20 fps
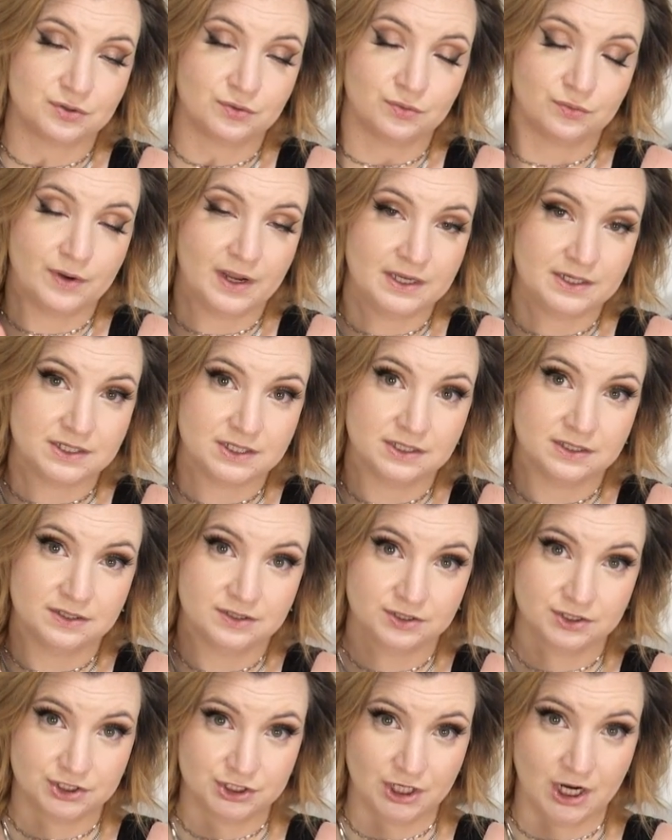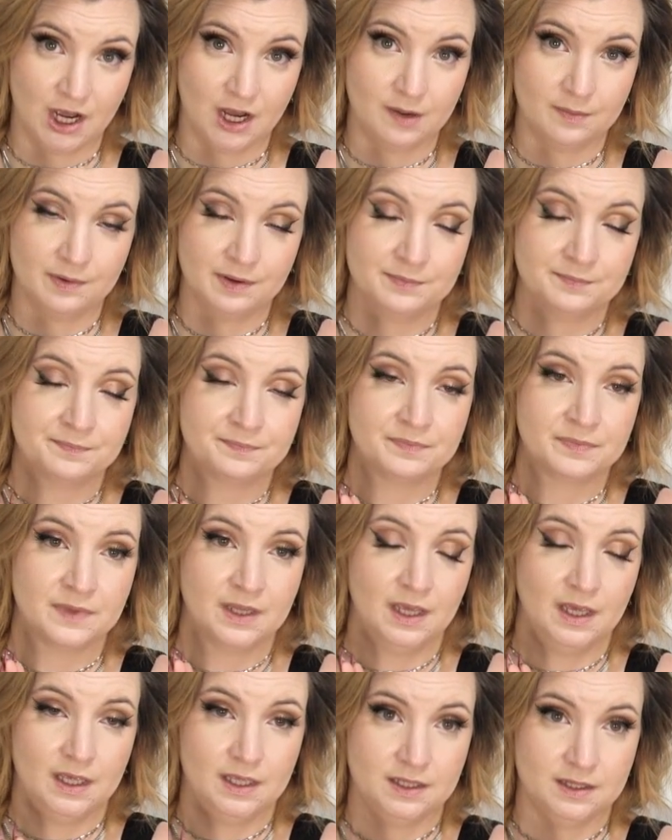great job
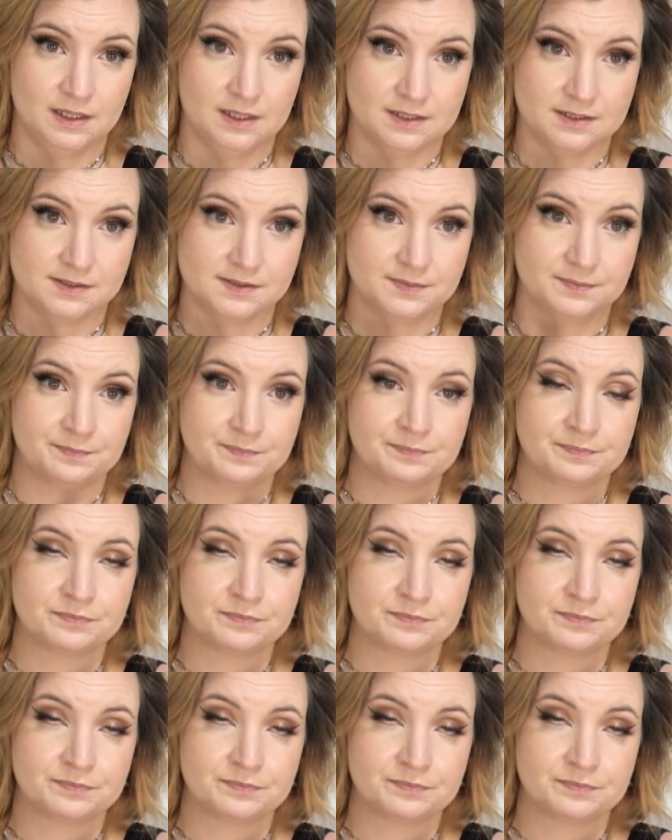in this.